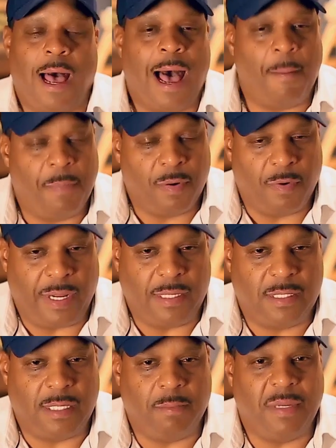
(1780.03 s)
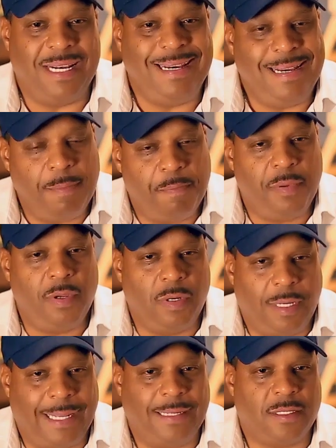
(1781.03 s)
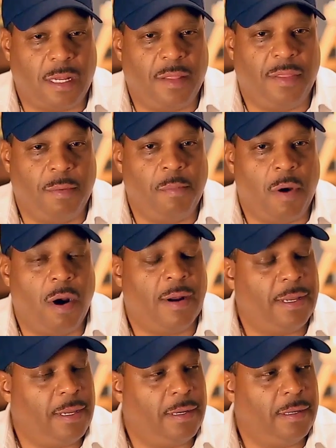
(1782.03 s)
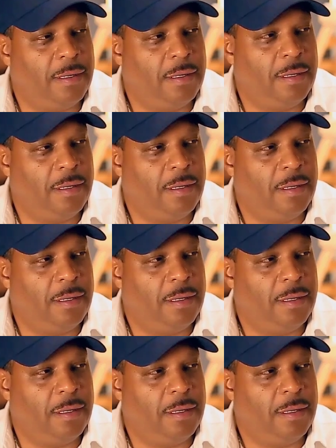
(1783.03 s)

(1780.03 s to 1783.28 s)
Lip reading: operates and manipulates the market